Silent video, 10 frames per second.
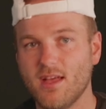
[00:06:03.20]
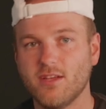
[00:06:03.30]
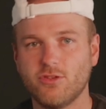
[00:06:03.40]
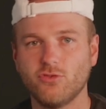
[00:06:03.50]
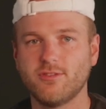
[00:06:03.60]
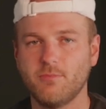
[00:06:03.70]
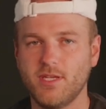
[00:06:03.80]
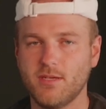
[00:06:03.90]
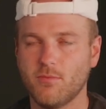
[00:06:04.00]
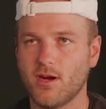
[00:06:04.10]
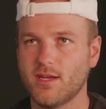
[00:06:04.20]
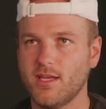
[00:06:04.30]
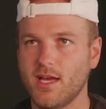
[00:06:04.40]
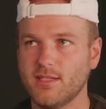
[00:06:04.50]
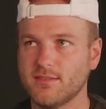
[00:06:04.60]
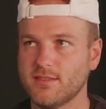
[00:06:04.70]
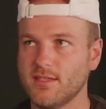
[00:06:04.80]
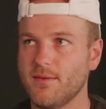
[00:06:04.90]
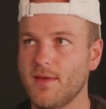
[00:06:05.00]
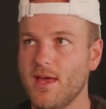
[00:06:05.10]
social media marketing
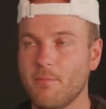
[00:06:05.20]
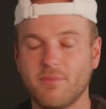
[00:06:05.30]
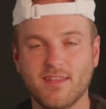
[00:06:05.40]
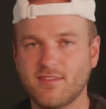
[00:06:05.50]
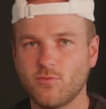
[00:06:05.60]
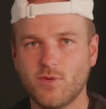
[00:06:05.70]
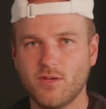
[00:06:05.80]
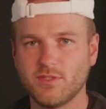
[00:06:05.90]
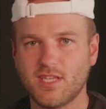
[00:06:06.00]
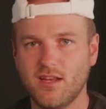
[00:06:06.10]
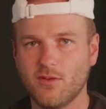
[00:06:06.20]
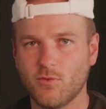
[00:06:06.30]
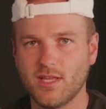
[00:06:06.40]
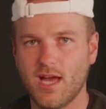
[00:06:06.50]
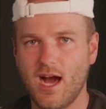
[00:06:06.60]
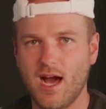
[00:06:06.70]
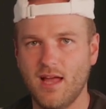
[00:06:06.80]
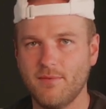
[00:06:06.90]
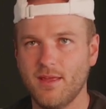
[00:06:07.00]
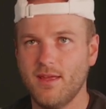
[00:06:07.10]
agency, but this is when it was getting really hot.
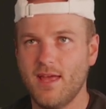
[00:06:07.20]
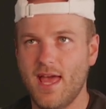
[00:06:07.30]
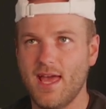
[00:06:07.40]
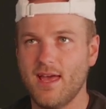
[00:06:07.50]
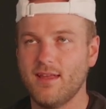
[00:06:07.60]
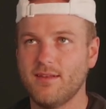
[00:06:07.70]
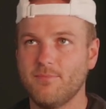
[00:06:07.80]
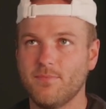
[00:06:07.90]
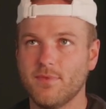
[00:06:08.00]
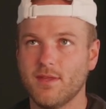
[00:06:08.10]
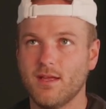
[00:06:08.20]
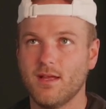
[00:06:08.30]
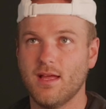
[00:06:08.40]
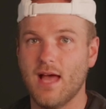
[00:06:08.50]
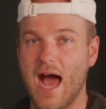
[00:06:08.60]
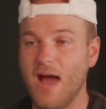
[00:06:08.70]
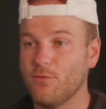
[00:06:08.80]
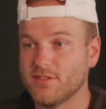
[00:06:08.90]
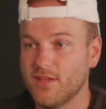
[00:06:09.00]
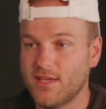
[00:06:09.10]
And I
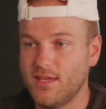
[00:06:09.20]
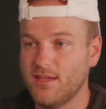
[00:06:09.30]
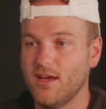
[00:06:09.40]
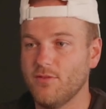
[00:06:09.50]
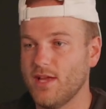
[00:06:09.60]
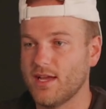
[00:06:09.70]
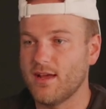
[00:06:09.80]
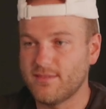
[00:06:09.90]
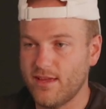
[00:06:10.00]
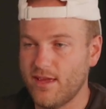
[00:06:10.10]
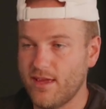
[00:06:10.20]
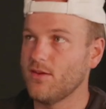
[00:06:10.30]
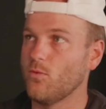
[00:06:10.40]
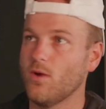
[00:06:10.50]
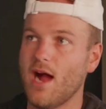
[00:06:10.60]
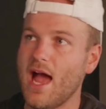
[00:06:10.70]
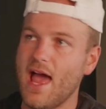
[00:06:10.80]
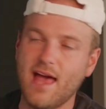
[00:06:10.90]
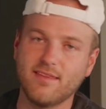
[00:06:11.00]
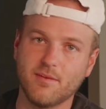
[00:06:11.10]
was lucky enough, like I said, where I
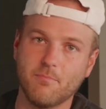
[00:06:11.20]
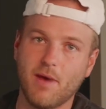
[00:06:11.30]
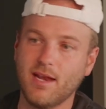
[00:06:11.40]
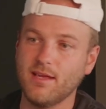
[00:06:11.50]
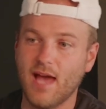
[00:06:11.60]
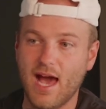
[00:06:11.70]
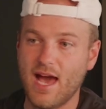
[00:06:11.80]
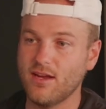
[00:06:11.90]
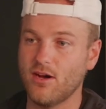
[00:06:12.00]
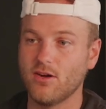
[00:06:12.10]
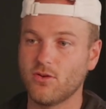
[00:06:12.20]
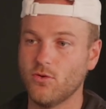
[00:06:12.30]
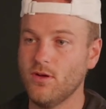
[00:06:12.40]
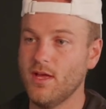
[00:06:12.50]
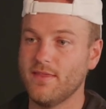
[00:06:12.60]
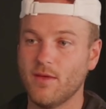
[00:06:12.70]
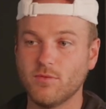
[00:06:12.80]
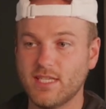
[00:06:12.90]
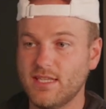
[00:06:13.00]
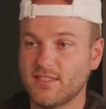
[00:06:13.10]
had an uncle that
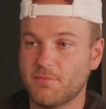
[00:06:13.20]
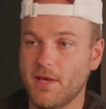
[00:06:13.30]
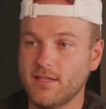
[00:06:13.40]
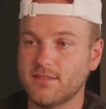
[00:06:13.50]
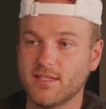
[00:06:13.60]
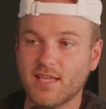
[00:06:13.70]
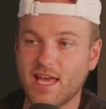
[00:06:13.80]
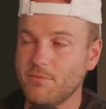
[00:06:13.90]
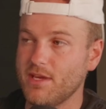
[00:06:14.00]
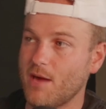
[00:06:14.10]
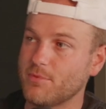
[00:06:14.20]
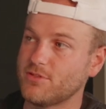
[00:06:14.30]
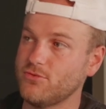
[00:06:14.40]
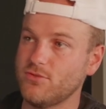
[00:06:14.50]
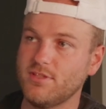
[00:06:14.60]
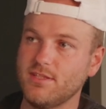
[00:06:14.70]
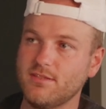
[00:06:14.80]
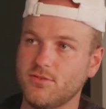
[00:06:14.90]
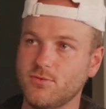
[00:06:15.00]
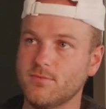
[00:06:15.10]
was in the space and gave me an opportunity
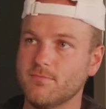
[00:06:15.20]
to